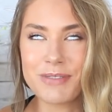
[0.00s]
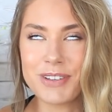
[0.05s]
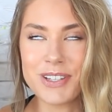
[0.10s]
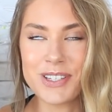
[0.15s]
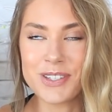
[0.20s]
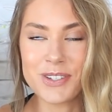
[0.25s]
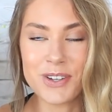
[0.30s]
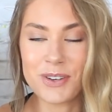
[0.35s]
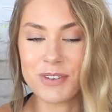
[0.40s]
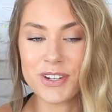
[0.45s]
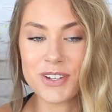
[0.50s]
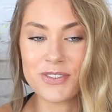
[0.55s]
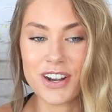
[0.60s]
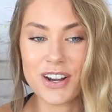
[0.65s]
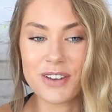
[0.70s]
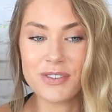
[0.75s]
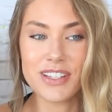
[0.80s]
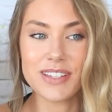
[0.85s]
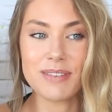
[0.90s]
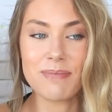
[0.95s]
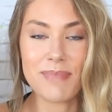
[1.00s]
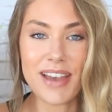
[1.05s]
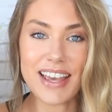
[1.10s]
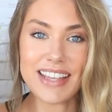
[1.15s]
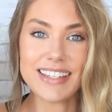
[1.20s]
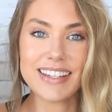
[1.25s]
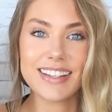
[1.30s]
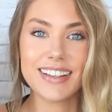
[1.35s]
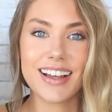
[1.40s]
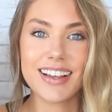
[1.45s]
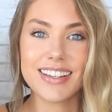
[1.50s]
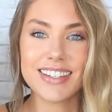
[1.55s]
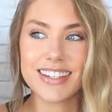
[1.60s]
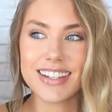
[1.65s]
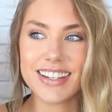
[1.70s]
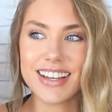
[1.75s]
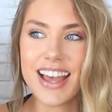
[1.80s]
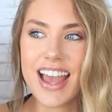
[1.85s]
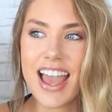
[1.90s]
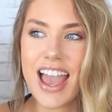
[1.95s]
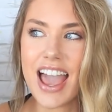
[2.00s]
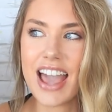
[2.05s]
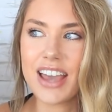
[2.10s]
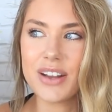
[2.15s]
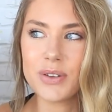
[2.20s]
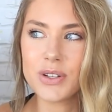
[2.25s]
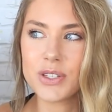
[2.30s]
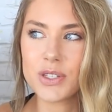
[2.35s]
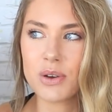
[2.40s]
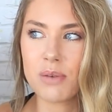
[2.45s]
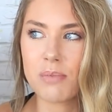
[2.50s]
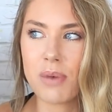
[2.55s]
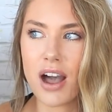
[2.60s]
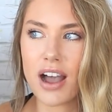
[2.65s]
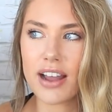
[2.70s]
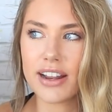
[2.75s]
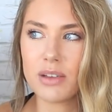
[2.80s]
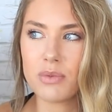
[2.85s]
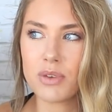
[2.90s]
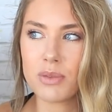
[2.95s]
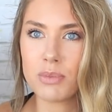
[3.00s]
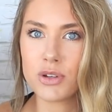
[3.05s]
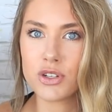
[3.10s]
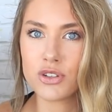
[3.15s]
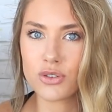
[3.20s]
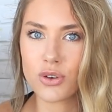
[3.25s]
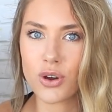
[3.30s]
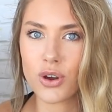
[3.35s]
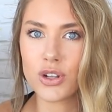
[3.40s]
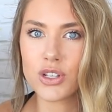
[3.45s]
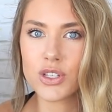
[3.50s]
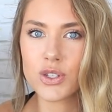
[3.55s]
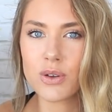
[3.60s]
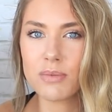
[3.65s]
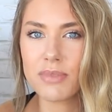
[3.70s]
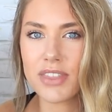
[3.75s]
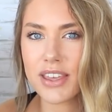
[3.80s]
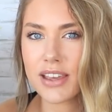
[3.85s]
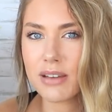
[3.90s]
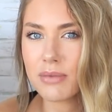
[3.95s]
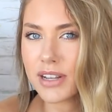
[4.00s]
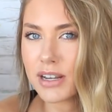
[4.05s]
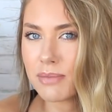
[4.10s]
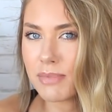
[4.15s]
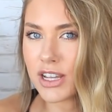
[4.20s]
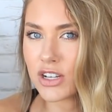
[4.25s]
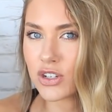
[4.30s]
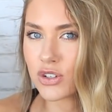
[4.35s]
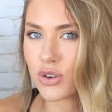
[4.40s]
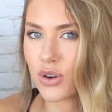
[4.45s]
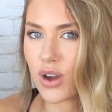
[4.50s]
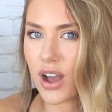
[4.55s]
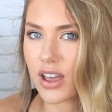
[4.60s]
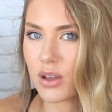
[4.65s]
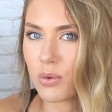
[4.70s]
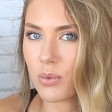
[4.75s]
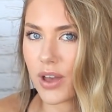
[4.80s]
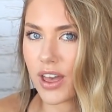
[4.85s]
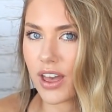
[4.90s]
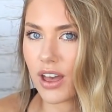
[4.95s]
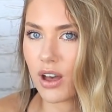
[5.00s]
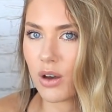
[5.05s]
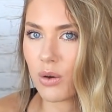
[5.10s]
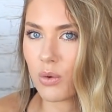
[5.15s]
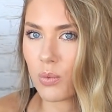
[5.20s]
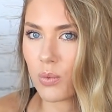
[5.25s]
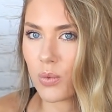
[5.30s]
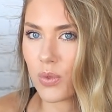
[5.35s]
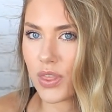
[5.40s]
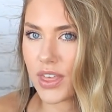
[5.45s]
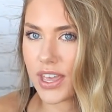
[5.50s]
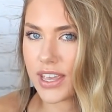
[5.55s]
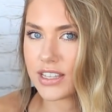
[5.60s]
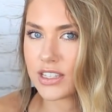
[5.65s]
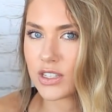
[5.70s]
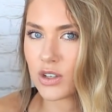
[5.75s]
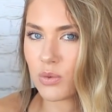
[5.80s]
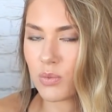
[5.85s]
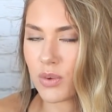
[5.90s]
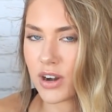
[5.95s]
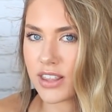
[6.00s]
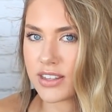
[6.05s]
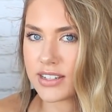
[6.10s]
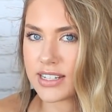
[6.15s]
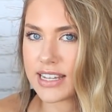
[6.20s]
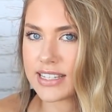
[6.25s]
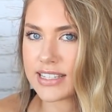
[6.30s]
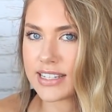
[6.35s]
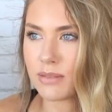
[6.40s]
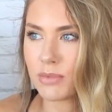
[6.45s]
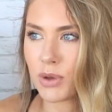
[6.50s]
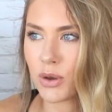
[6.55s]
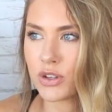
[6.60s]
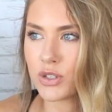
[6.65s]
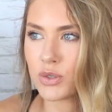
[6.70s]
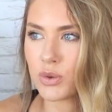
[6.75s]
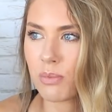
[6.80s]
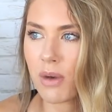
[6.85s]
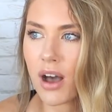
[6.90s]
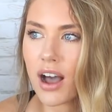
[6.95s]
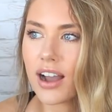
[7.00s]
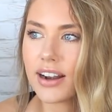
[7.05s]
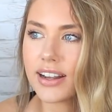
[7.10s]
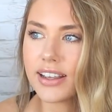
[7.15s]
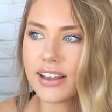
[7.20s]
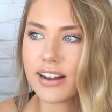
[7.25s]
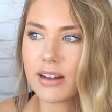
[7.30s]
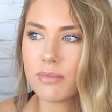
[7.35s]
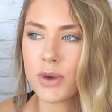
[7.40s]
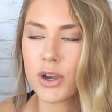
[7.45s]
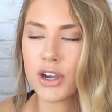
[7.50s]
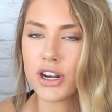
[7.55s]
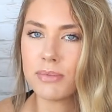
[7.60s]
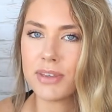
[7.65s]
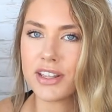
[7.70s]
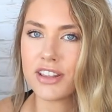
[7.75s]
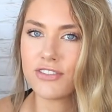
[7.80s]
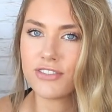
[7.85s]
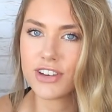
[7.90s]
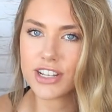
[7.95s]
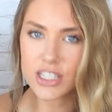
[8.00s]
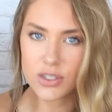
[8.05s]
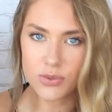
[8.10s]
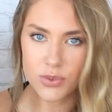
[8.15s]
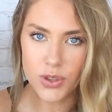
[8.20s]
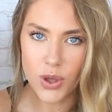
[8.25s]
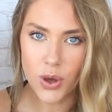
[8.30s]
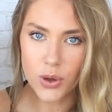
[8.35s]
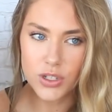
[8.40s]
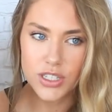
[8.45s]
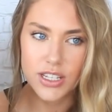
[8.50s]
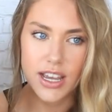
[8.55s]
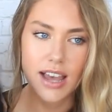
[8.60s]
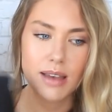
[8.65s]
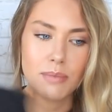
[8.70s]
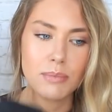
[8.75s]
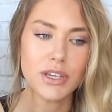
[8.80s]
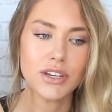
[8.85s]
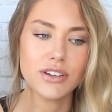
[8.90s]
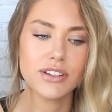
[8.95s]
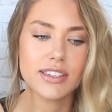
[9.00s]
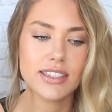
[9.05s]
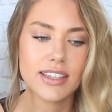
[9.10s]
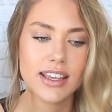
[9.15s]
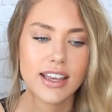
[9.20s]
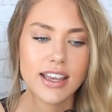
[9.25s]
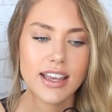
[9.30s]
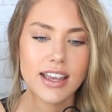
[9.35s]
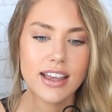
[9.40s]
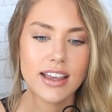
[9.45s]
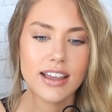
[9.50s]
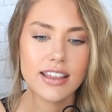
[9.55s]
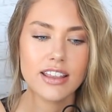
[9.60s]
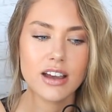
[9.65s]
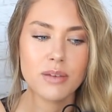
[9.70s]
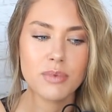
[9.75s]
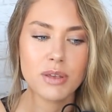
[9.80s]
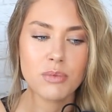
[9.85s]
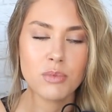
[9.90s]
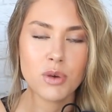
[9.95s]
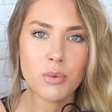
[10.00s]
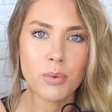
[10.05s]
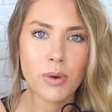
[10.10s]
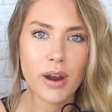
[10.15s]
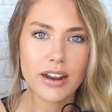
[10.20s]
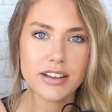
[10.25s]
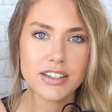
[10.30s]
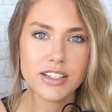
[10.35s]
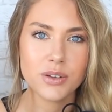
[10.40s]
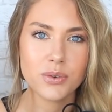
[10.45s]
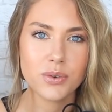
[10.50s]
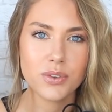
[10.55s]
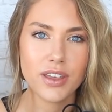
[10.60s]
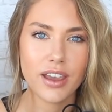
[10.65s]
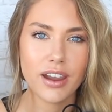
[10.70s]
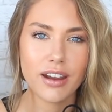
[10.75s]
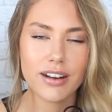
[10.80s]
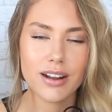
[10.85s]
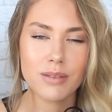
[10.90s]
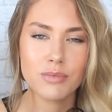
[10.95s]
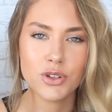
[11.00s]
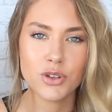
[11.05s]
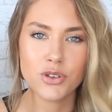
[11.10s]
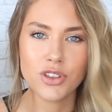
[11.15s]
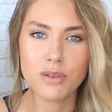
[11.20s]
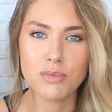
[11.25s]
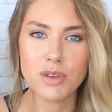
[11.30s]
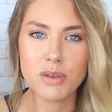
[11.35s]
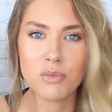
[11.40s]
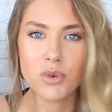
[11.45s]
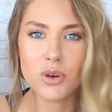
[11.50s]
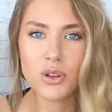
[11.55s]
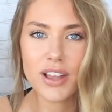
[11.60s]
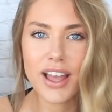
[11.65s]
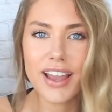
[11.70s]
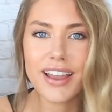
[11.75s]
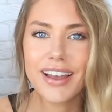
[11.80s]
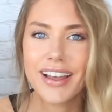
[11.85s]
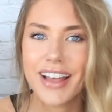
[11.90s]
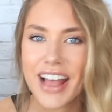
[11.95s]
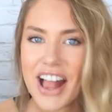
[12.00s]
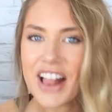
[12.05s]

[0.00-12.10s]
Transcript: going to be so much fun. It was amazing last year. And also a party with Patron. So I think I'm going to make sure I wear these on one of the days that I'm going to a party and I'm not going to be at the festival the whole time because they'll be more practical there and I'm sure they'll be more like